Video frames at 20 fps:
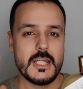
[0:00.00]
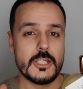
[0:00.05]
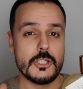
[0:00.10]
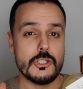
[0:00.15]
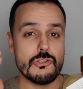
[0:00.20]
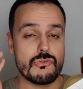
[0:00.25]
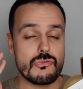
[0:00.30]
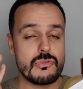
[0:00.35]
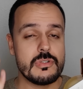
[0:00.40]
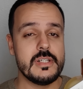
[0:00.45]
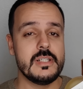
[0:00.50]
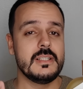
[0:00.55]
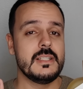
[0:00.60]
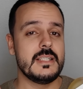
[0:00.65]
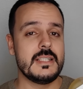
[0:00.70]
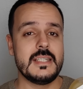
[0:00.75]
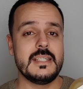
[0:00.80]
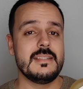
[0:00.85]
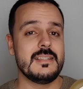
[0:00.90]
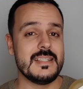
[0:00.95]
you
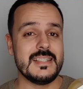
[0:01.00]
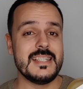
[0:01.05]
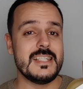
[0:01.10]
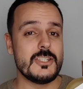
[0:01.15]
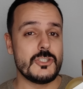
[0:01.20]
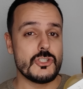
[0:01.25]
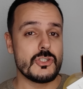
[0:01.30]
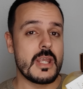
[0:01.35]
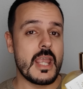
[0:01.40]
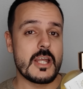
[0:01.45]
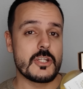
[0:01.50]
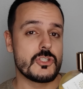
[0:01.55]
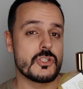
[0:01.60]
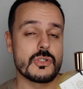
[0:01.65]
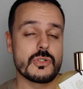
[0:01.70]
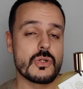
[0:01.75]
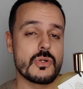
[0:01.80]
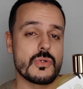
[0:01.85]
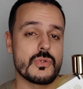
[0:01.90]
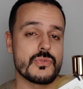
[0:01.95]
really need to get
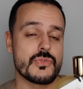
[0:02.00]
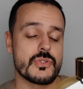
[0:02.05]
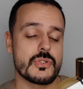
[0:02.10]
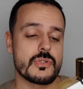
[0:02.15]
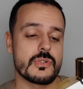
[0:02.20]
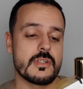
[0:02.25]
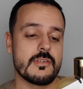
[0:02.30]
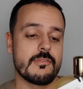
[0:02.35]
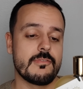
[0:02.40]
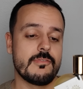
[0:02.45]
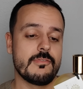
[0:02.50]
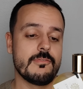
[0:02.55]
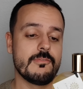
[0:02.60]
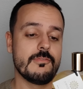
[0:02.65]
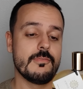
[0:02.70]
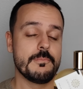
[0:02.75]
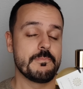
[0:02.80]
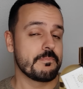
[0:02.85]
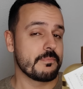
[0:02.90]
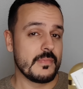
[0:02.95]
your nose on
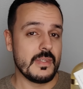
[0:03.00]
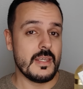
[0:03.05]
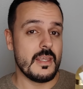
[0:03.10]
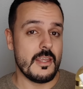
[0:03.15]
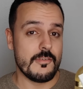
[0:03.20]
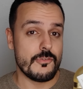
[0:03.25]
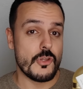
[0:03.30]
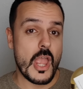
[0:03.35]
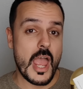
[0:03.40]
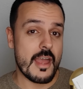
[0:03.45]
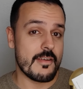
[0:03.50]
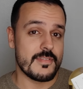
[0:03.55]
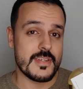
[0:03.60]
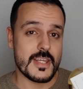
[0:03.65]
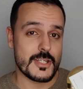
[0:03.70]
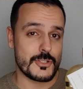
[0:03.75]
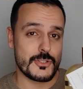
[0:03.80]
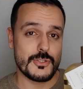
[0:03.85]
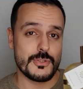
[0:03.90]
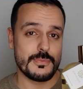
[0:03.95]
if you have
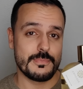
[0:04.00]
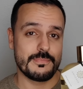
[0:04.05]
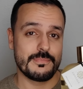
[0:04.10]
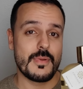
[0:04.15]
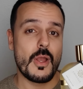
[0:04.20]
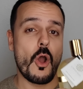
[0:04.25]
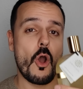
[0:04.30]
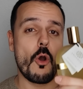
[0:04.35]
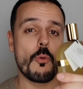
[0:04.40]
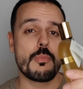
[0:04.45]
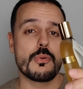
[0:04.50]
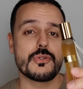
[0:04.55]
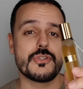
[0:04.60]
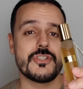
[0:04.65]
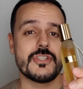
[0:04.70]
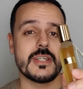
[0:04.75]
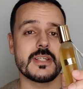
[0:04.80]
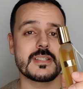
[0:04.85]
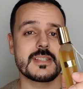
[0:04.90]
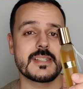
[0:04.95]
yet to. Opus
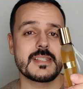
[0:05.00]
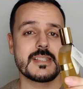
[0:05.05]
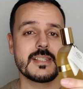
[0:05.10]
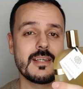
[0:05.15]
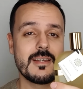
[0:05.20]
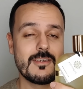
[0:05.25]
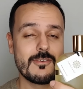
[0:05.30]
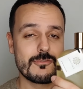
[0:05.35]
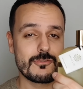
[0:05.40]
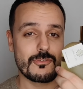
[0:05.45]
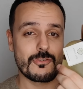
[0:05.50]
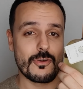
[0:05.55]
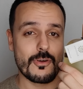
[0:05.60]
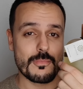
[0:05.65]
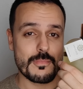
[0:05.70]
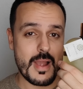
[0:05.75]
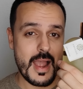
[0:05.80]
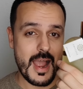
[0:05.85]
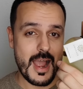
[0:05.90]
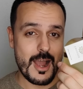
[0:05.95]
6
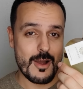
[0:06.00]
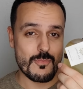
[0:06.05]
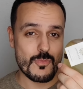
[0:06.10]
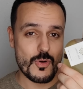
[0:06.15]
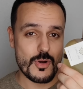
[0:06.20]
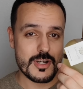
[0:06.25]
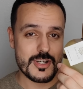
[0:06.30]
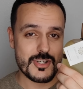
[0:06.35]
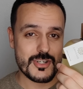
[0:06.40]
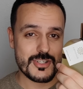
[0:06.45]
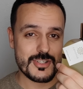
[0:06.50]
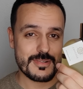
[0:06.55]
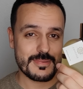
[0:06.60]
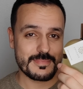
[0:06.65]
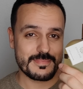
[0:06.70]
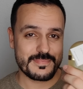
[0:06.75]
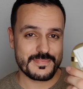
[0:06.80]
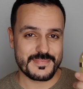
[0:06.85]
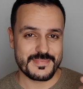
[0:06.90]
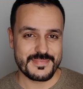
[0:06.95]
from Amouage.
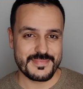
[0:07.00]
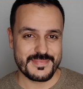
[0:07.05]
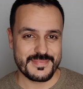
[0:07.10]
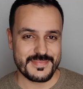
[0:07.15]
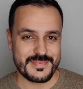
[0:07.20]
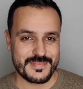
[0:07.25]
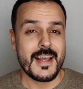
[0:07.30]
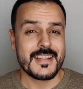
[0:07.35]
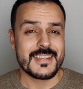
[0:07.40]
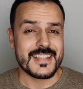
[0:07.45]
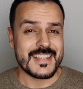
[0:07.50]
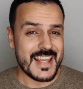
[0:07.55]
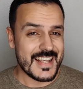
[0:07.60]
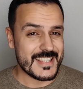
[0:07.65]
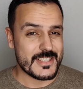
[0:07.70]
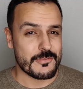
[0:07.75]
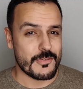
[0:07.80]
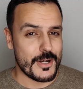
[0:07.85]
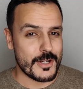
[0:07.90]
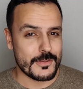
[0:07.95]

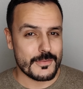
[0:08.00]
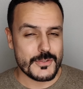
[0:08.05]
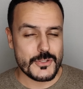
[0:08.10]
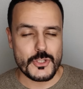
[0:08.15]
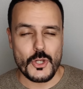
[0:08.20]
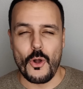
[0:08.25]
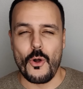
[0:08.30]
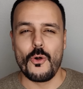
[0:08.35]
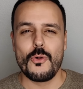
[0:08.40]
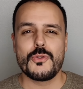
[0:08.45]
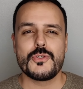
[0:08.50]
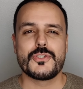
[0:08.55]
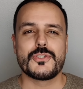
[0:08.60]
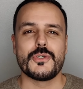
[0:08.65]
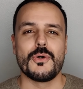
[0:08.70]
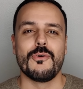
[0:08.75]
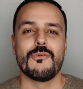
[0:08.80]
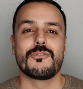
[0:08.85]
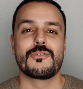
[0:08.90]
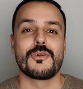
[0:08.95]
Next fragrance,
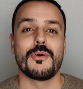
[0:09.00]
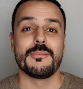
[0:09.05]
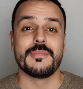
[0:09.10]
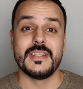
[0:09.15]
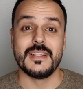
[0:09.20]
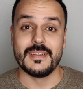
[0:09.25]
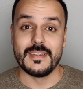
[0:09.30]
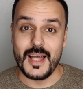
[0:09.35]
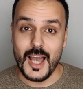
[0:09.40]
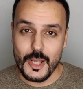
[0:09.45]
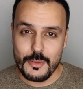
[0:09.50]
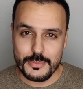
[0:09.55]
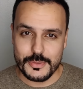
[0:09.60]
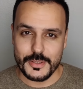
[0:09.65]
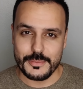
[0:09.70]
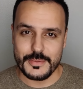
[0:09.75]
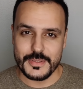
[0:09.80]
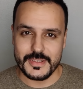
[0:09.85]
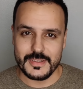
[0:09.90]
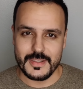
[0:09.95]
also from the
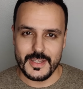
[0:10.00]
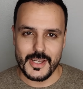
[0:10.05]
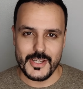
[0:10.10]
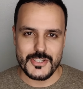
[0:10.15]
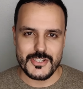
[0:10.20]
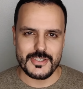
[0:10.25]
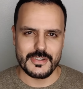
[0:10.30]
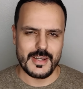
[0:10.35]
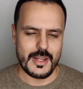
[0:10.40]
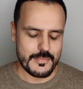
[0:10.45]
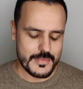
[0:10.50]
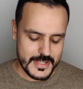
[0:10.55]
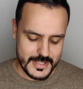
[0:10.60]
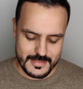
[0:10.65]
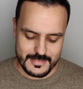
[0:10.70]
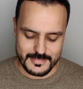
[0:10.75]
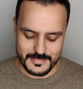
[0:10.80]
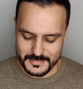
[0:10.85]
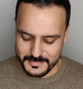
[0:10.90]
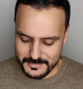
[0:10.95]
library collection. I
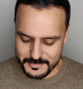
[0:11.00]
mean,